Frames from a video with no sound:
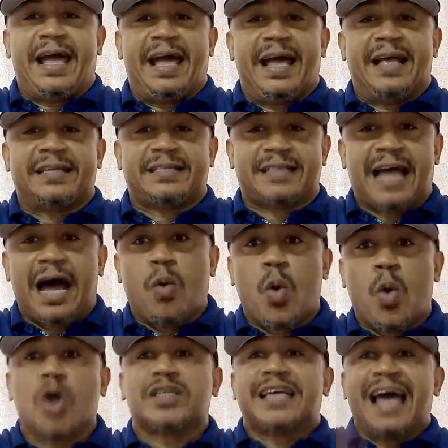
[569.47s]
Star
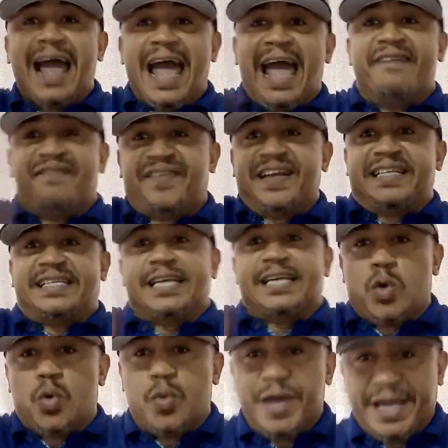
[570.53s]
Wars every
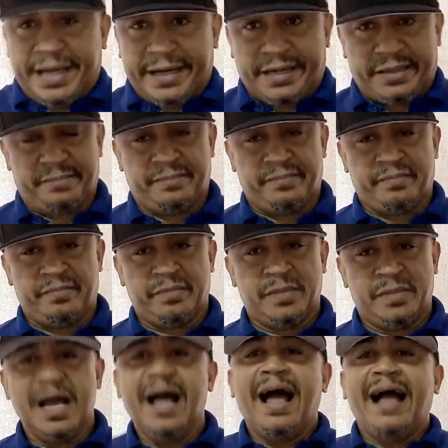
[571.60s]
single week.
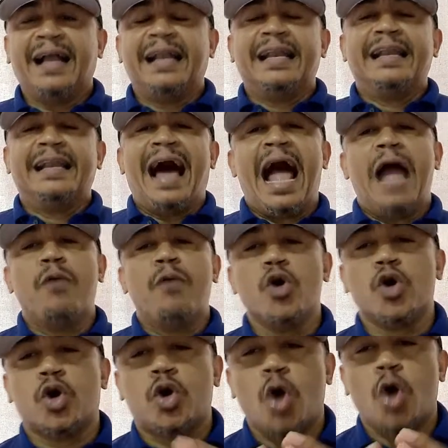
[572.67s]
I
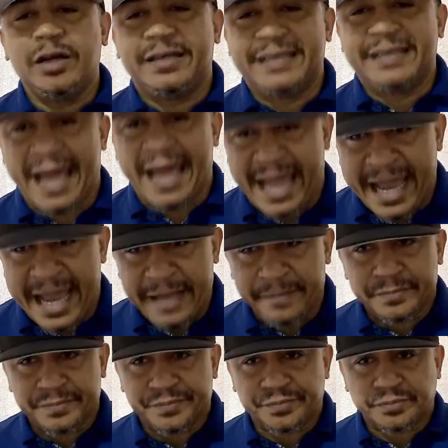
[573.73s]
will go there.
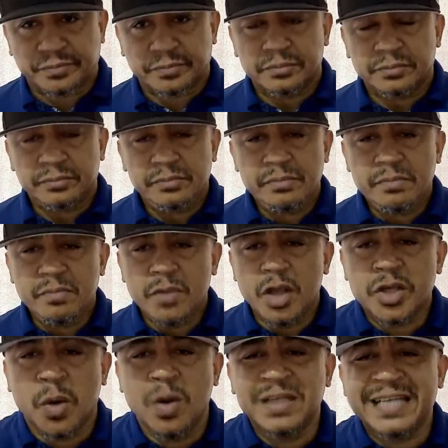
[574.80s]

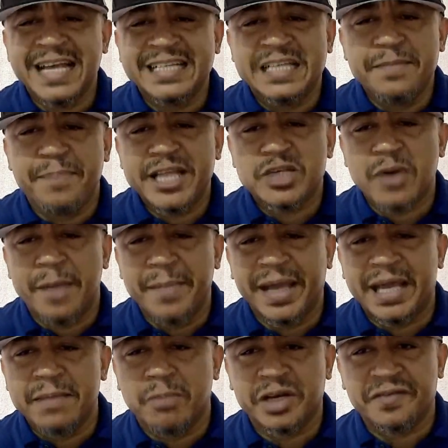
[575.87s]
Someone says debate you are
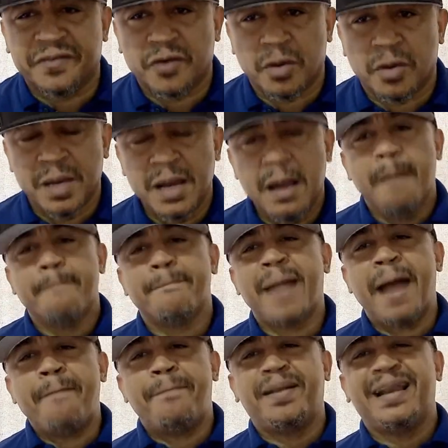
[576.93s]
making money from.
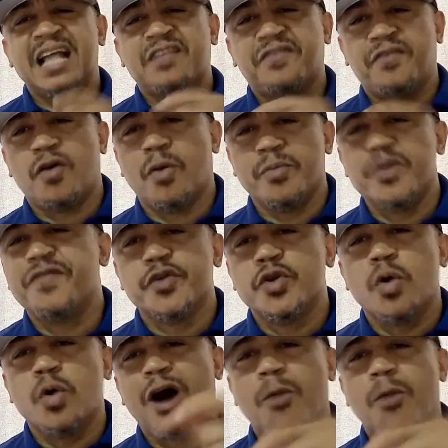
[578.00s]
My platform, if you
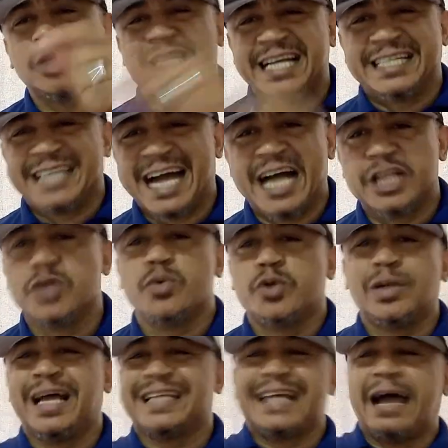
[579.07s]
know how much I charge, you will
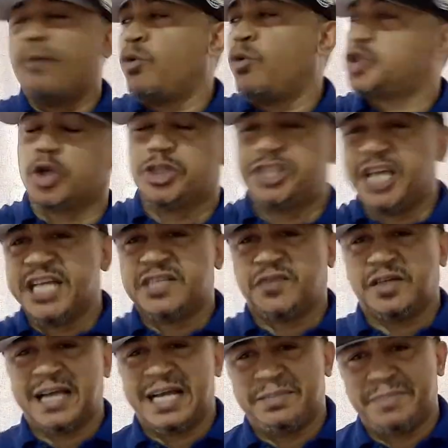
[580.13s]
know that I was shortchanged for
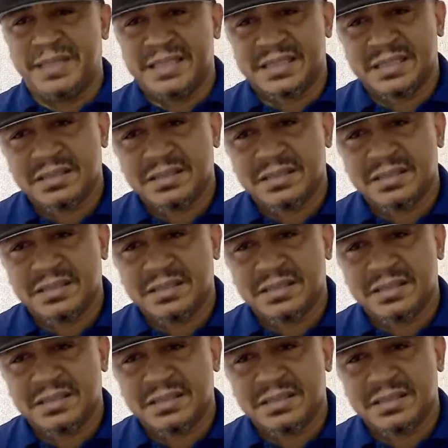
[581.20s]
that debate.